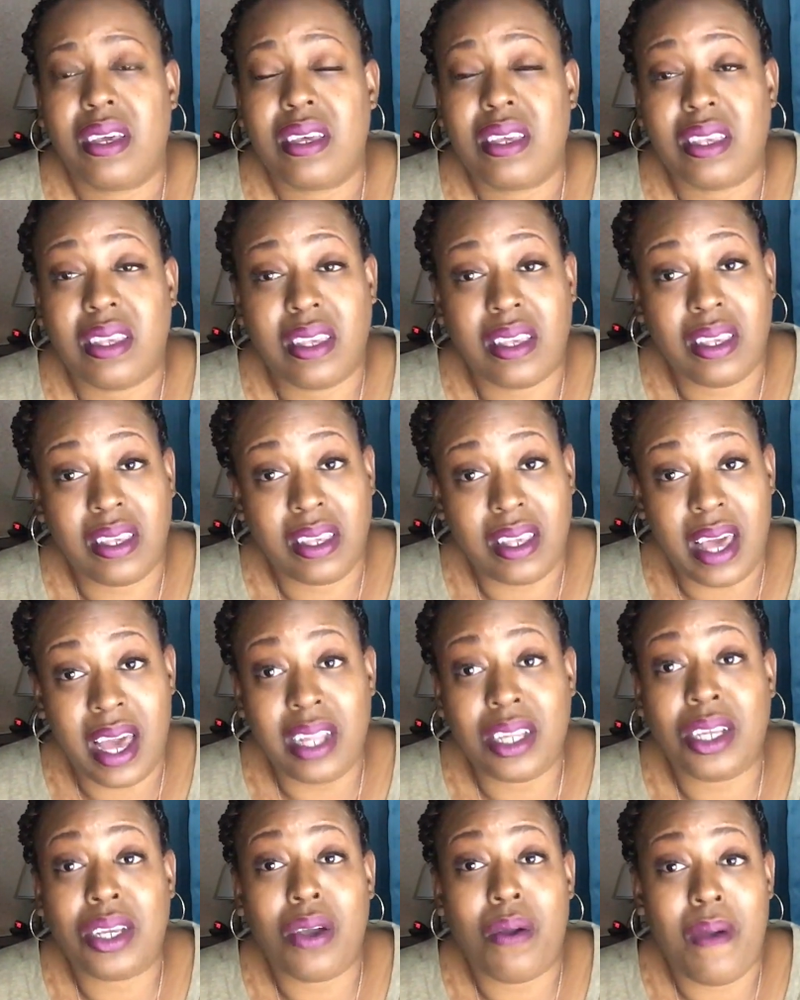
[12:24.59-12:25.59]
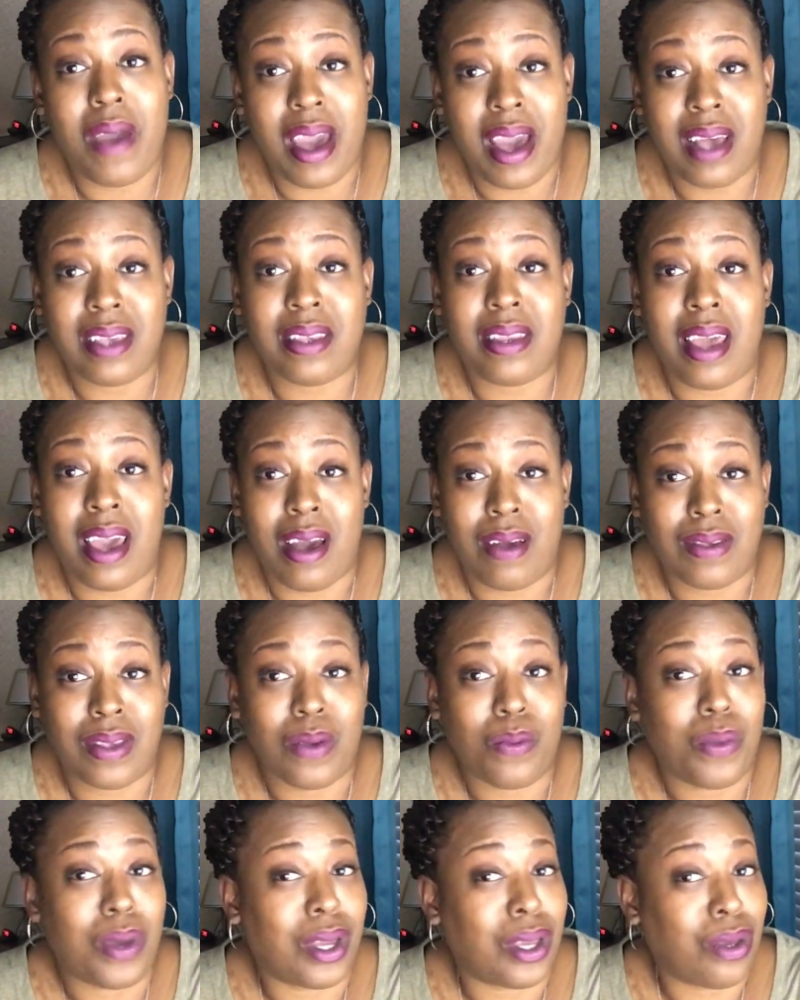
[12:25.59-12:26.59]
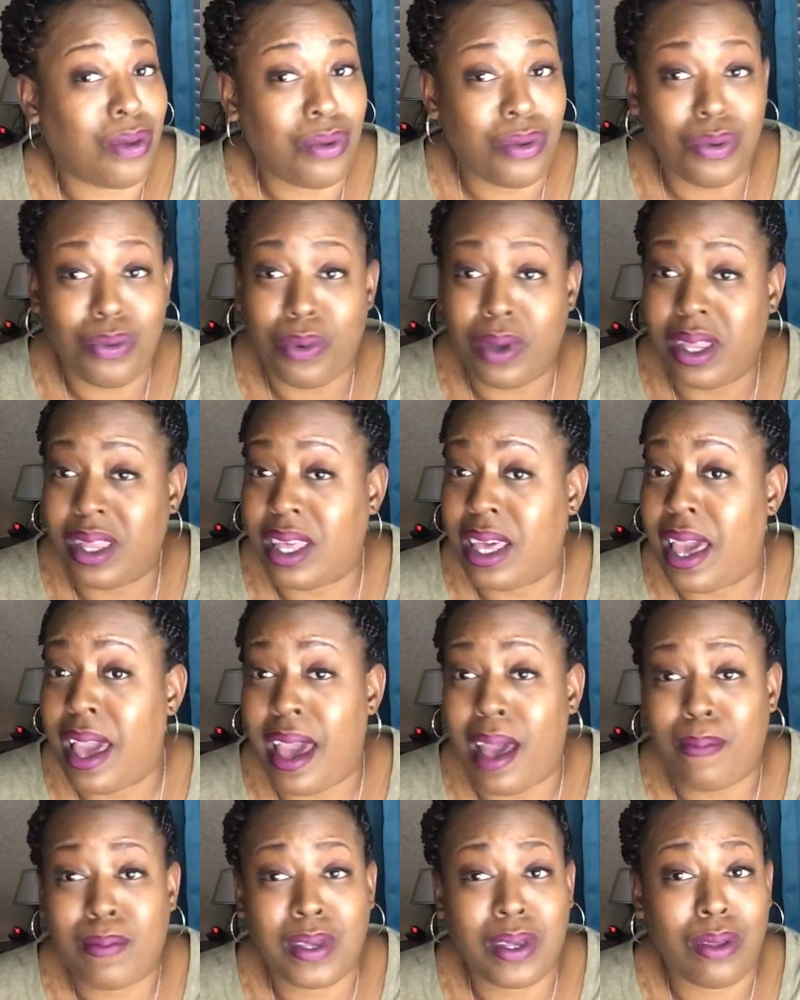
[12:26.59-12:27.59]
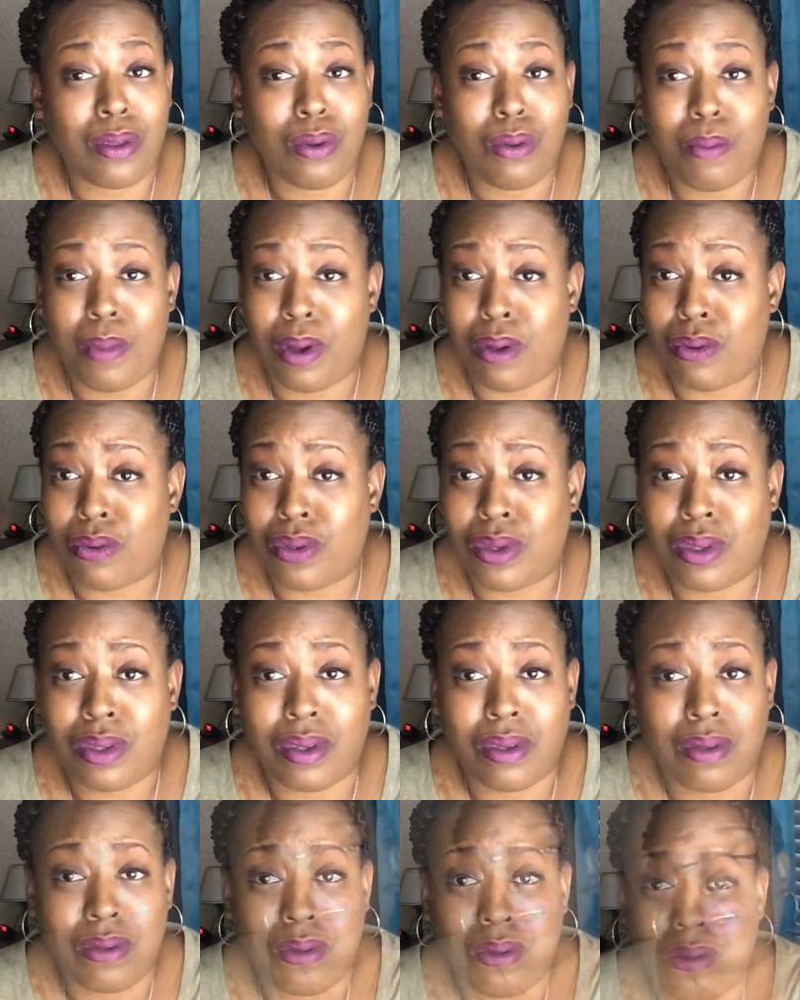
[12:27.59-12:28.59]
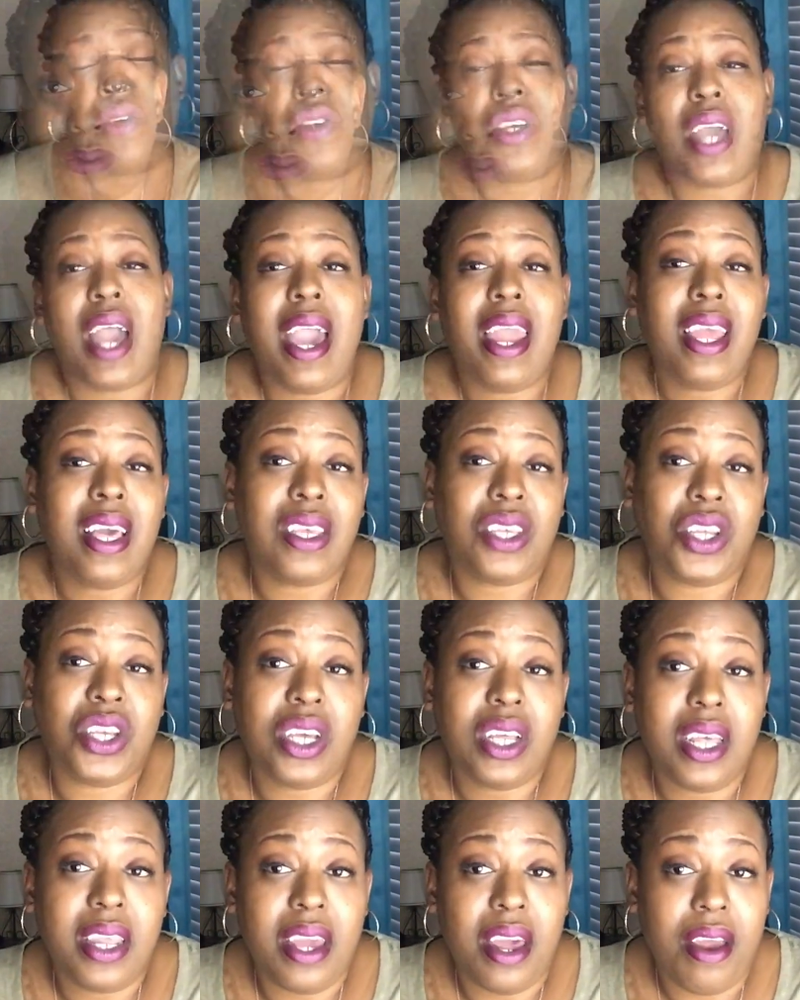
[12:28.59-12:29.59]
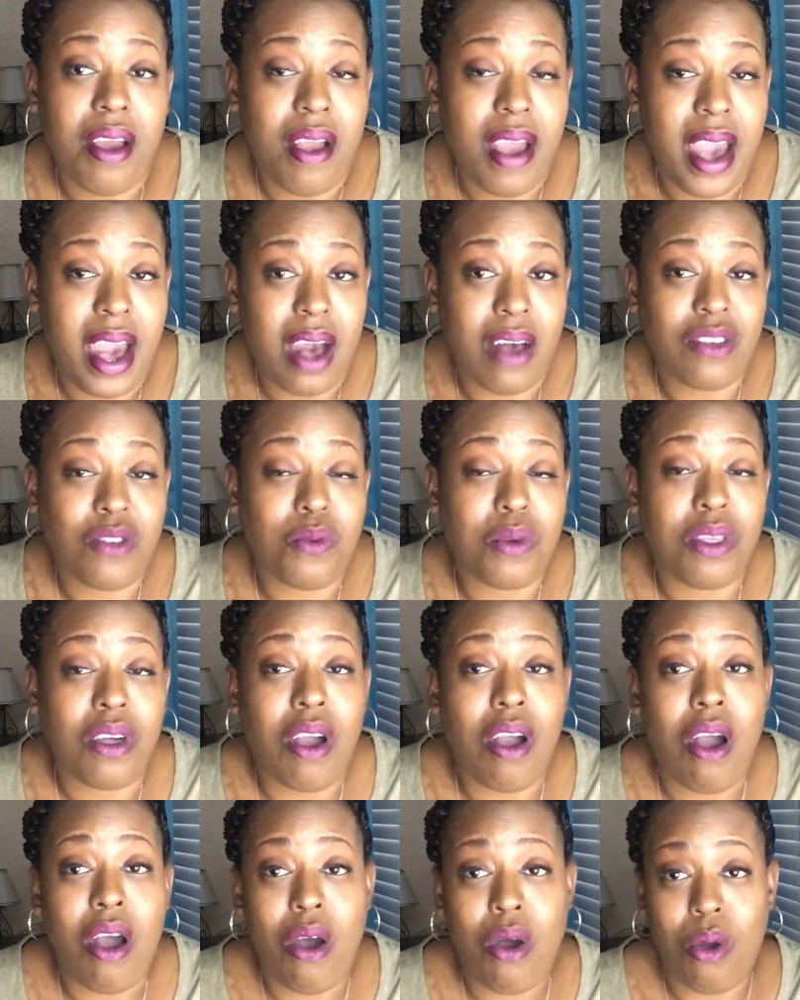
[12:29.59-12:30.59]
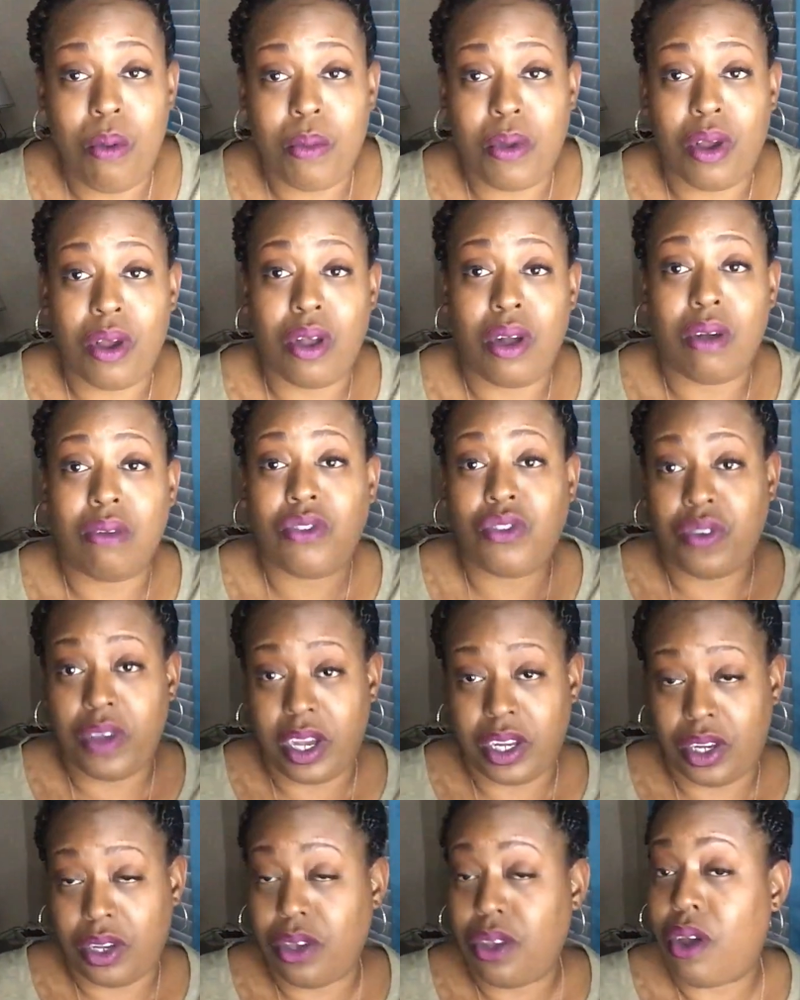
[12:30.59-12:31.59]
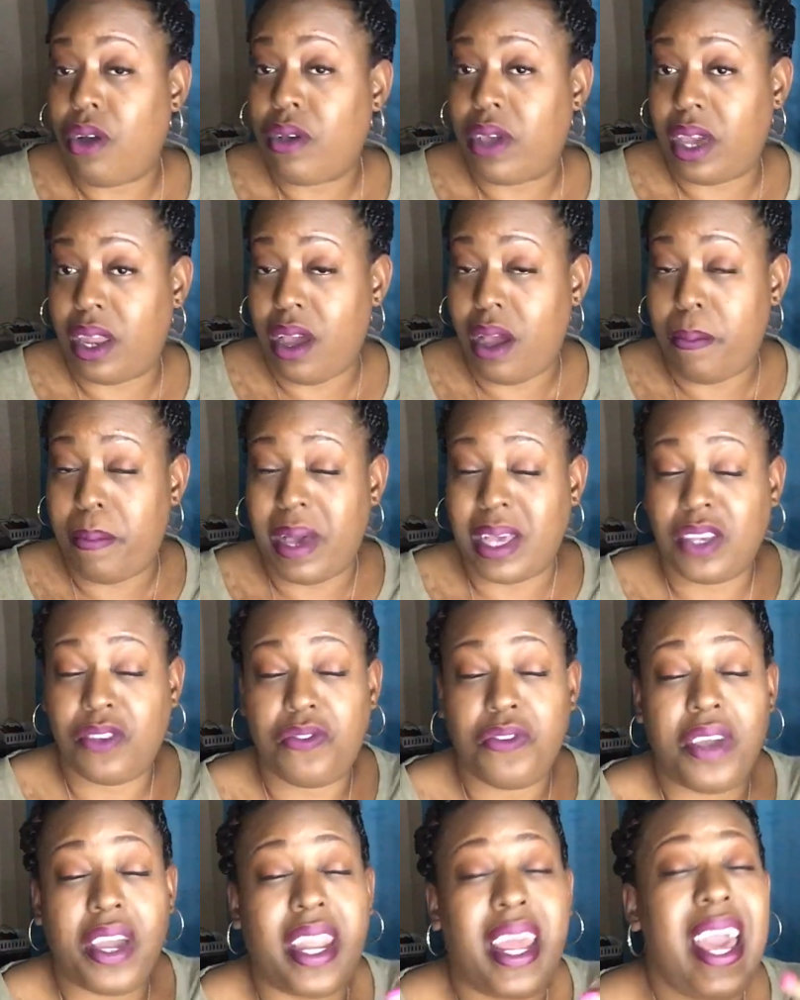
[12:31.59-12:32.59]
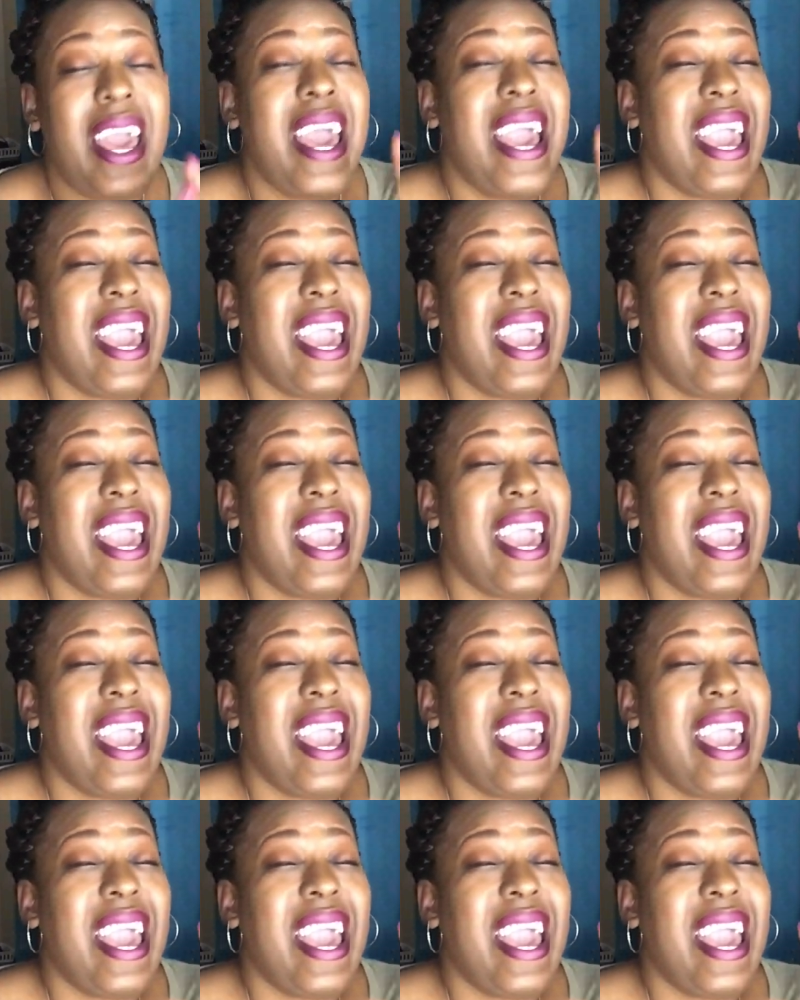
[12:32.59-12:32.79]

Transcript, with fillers: Sat your ass down somewhere. You doing the absolute most. So Chyna is chilling at her house with her homegirl Treasure, you know, again, her best friend.